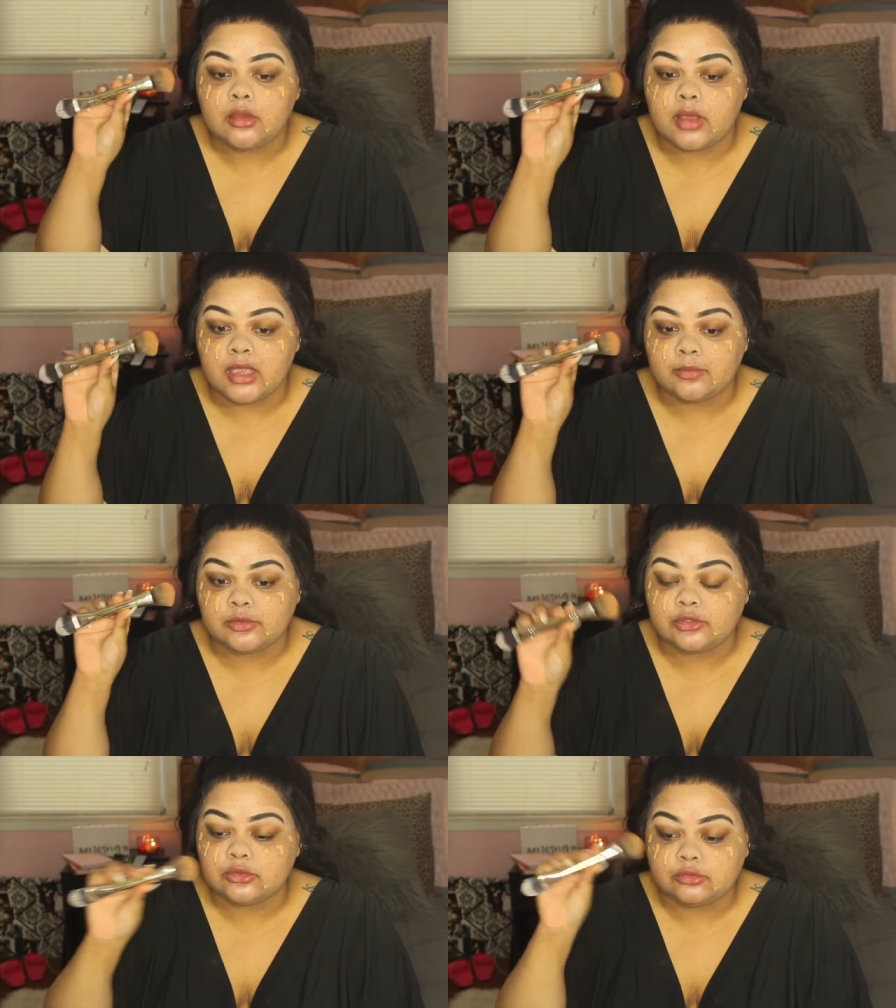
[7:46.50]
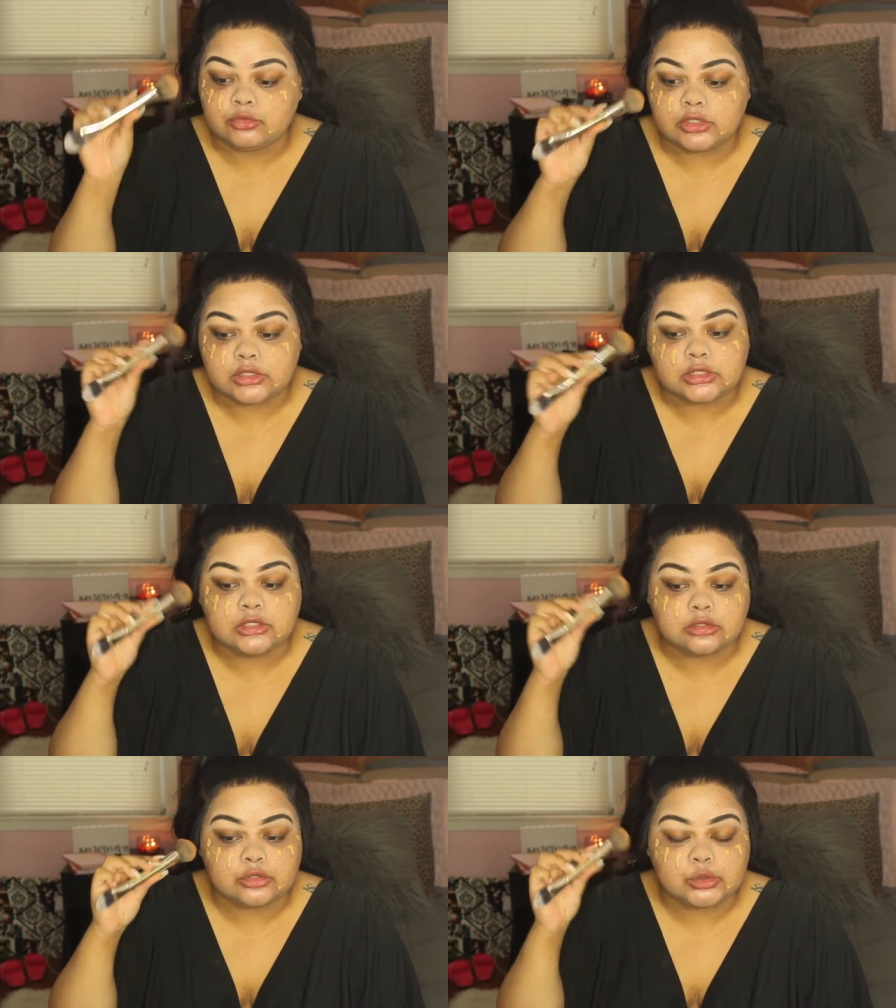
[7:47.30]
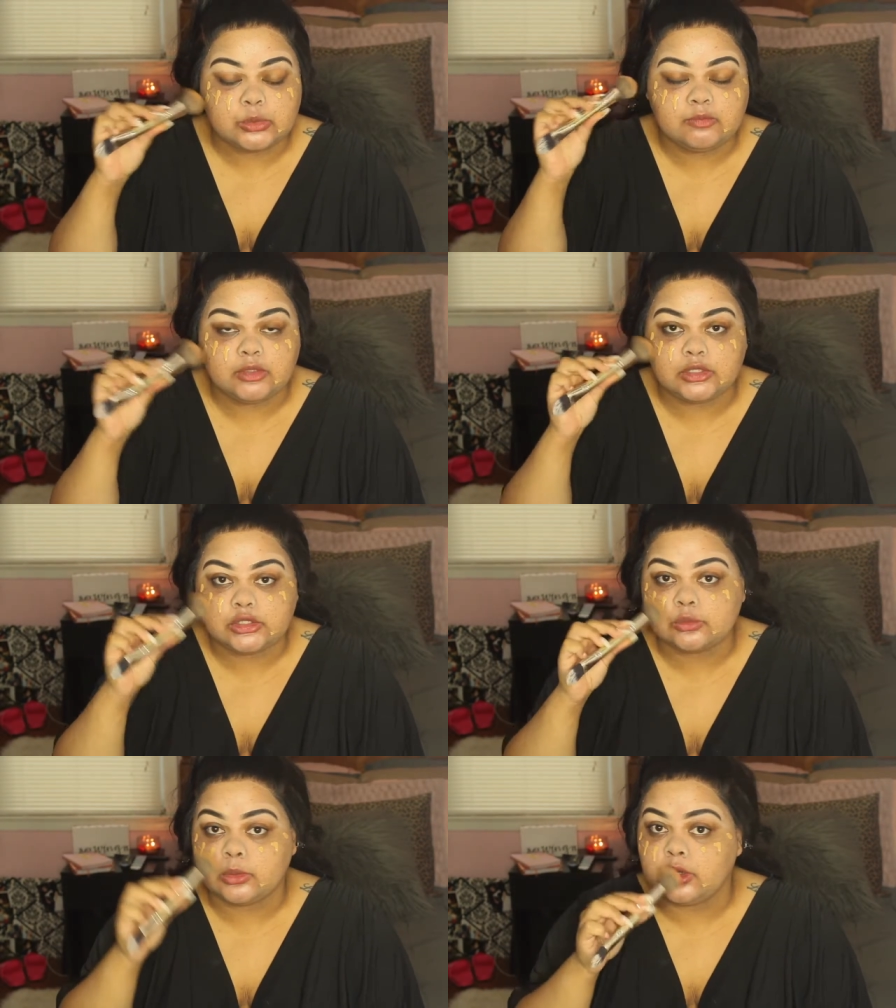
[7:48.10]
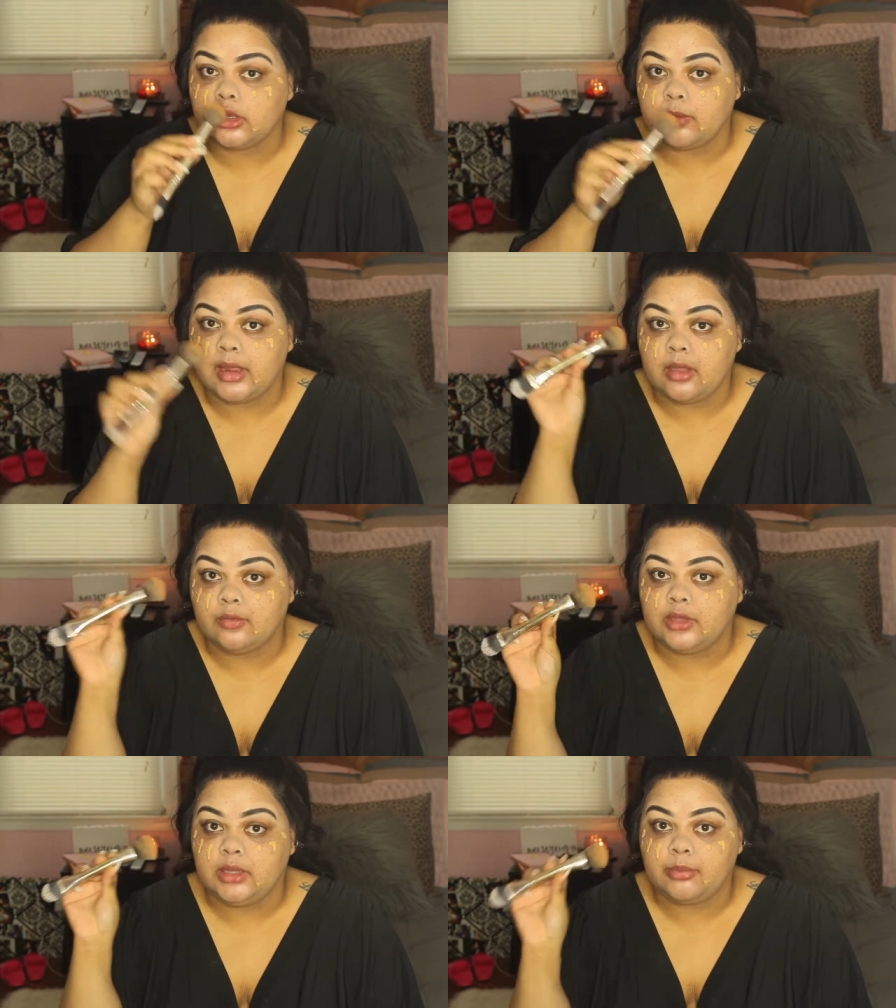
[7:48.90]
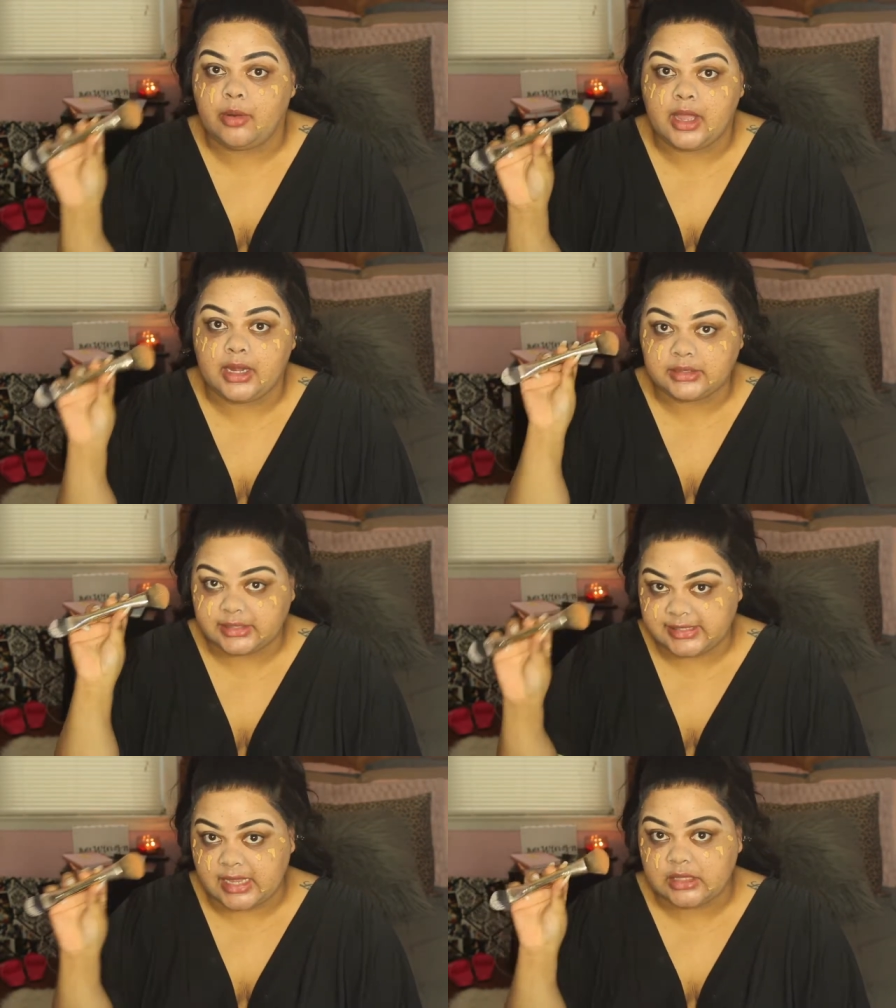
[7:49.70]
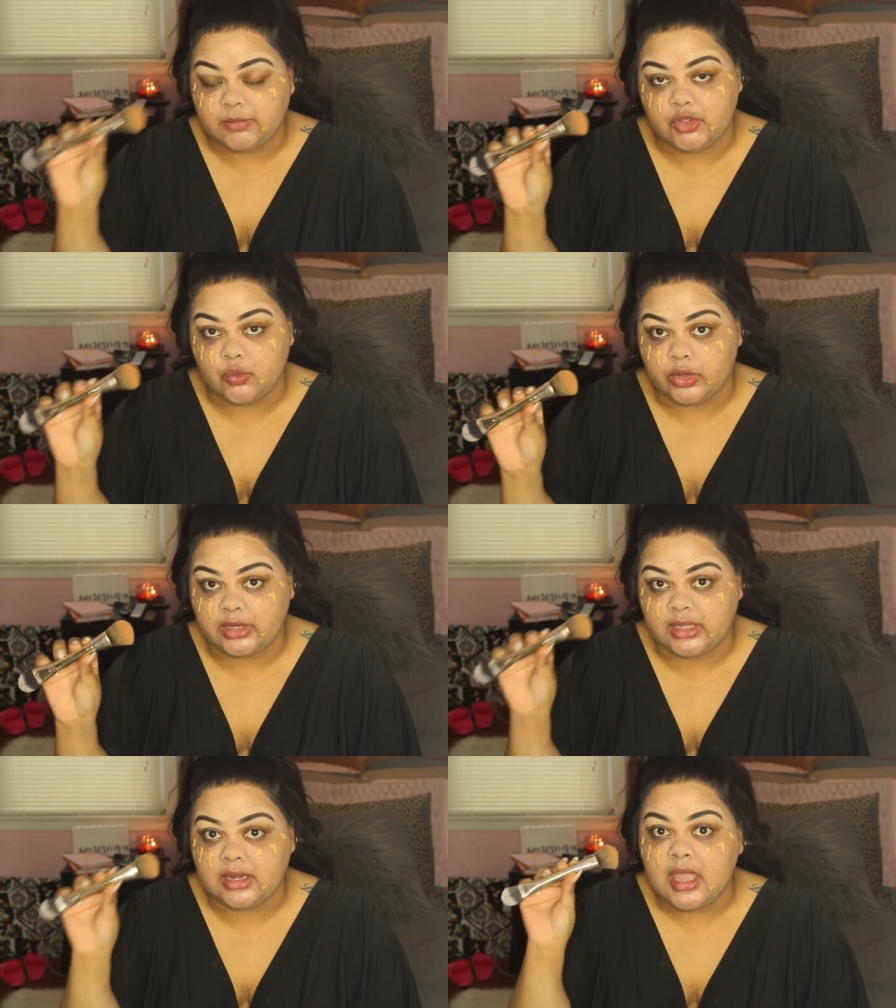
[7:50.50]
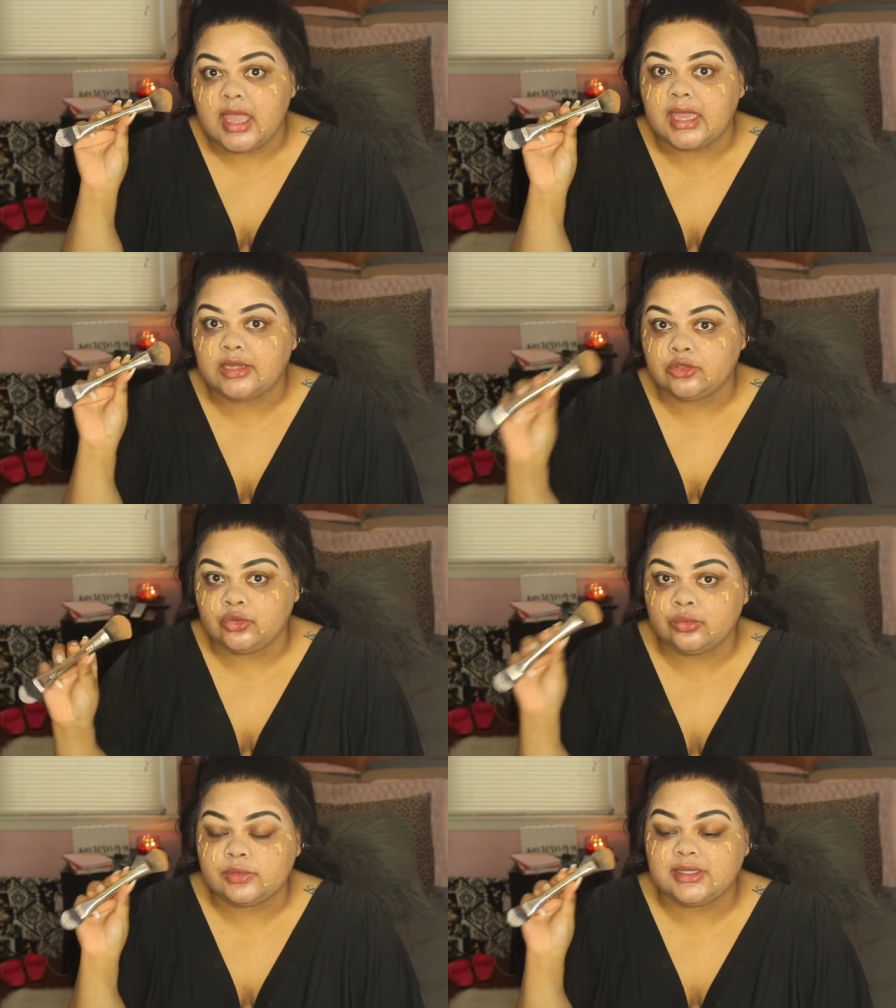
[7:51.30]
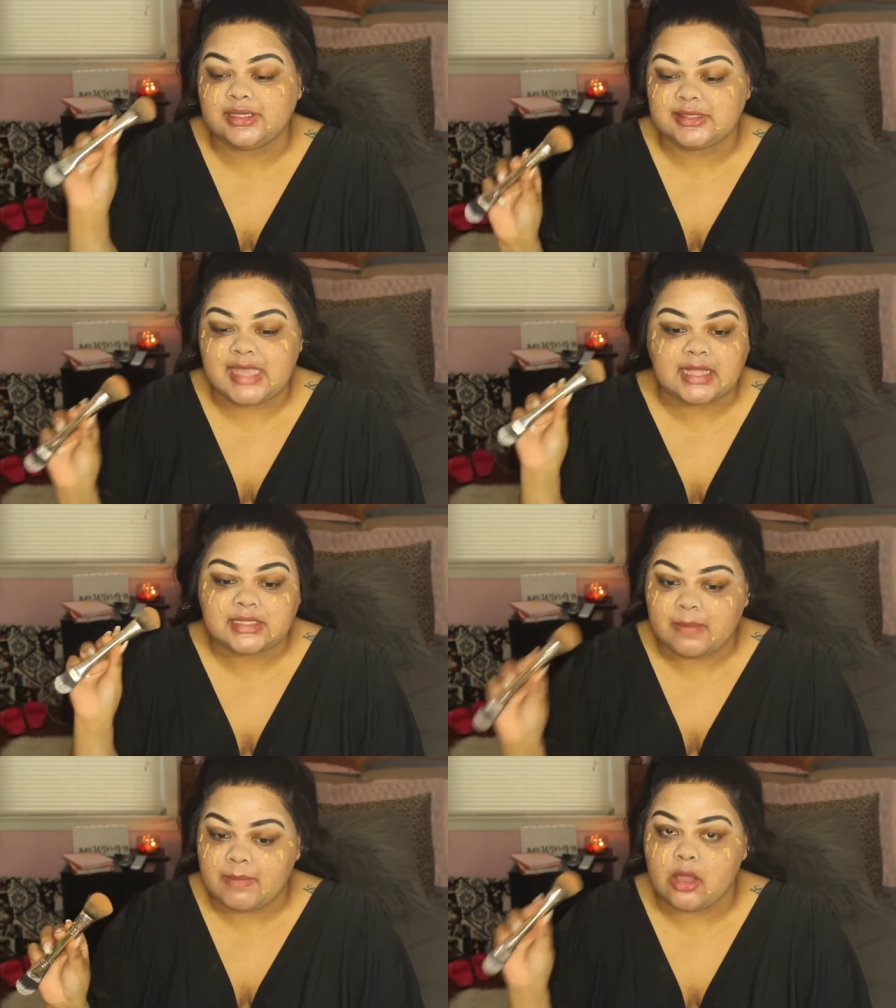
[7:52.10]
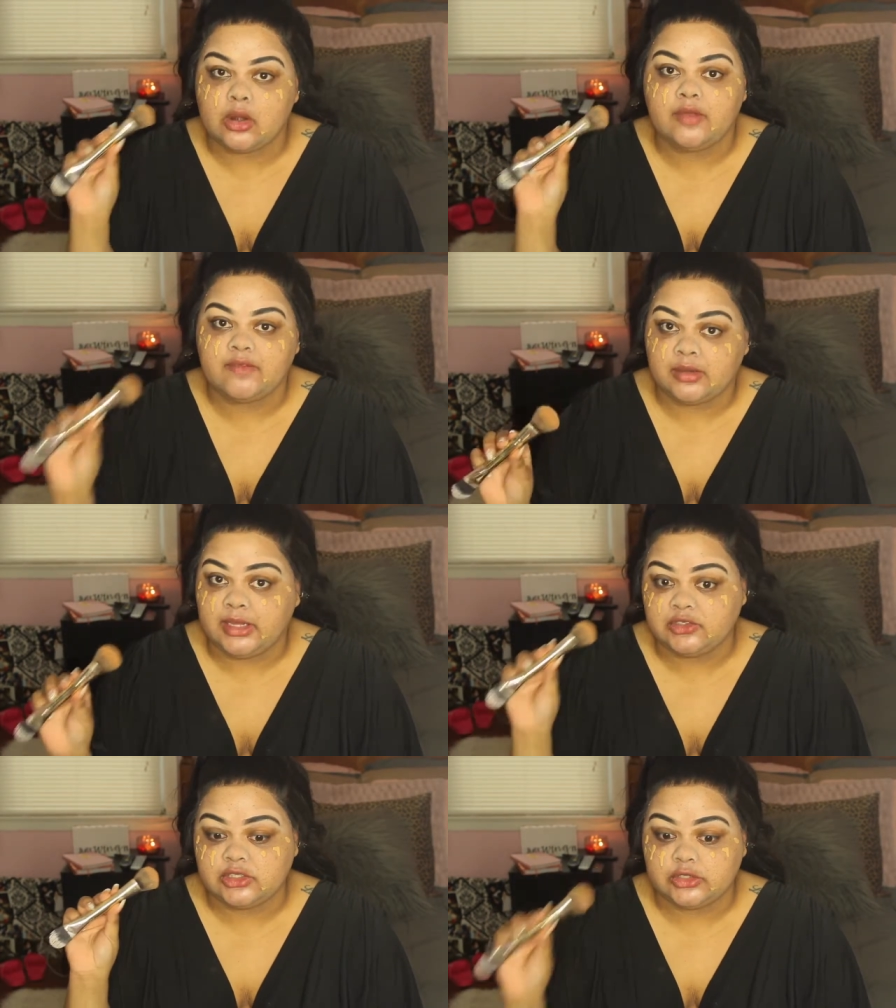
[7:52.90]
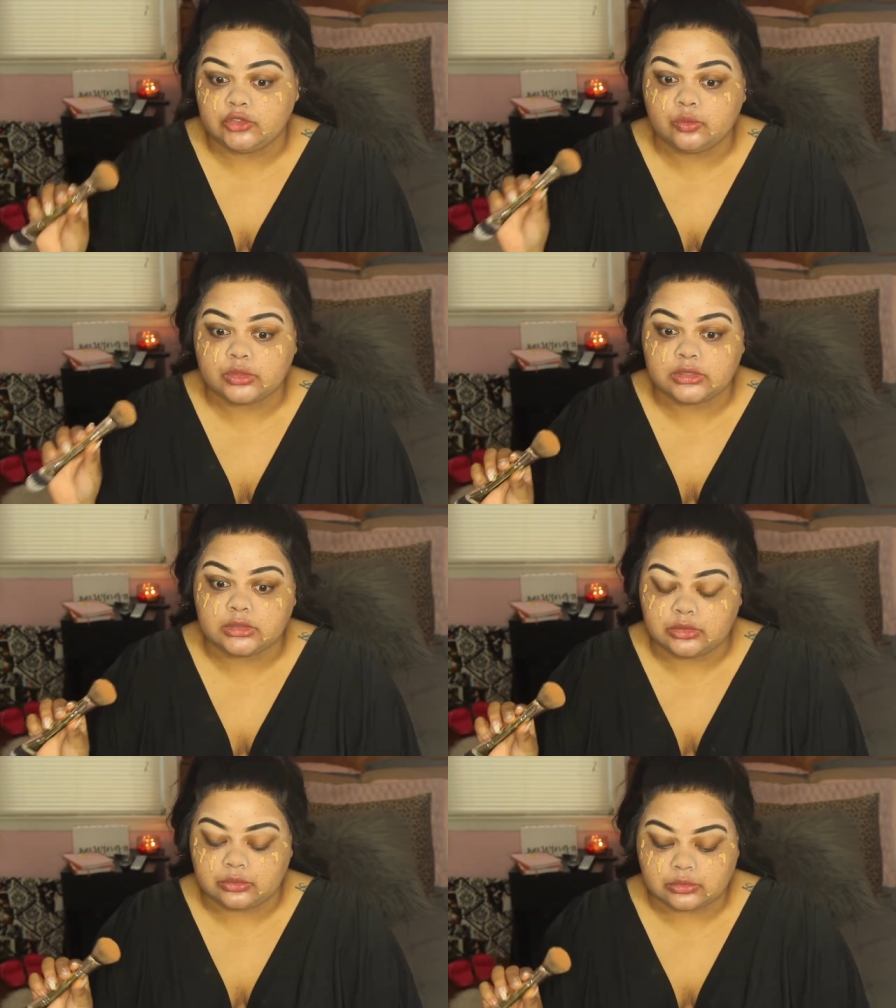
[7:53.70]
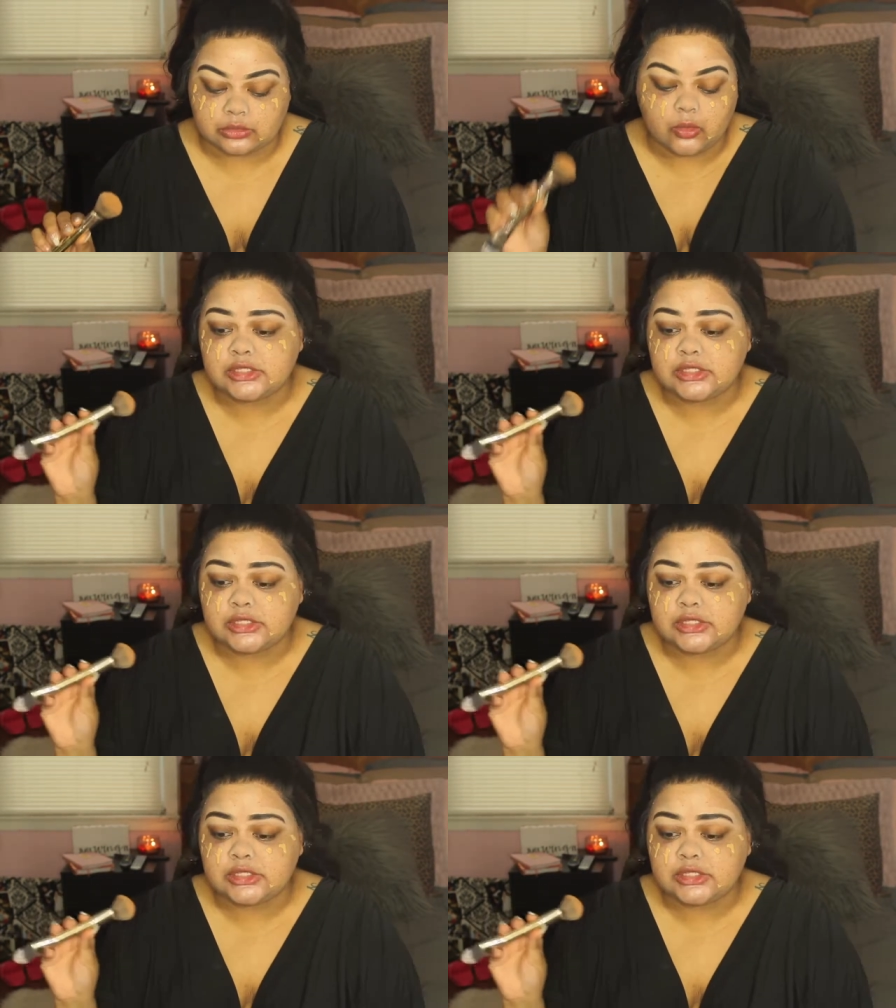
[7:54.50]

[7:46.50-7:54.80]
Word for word: you're able to just, swivel and swirl around the product exactly where you want it and use the exact amount of foundation that you want to use.